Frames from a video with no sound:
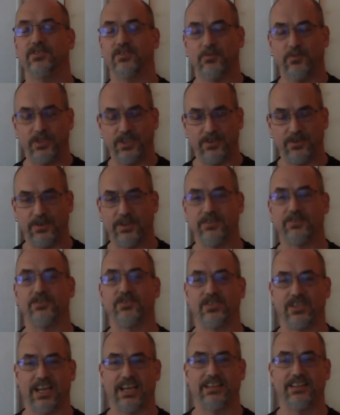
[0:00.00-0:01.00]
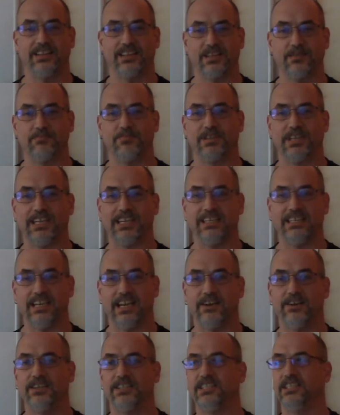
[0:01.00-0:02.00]
And when you understand the complete
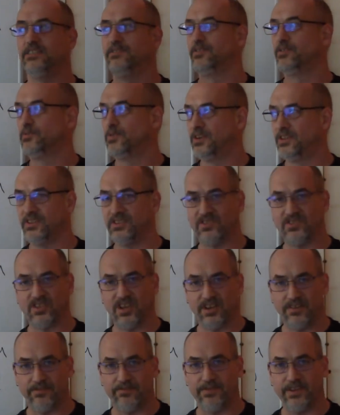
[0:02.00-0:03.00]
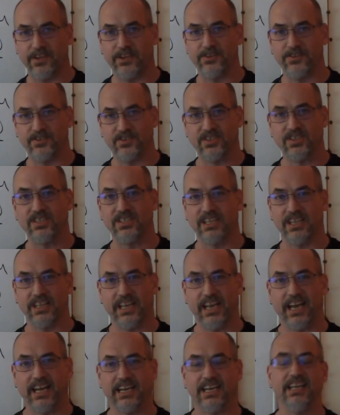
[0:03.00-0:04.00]
narrative and where the sun figures into
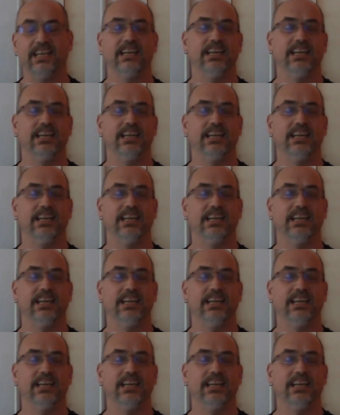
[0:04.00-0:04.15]
that,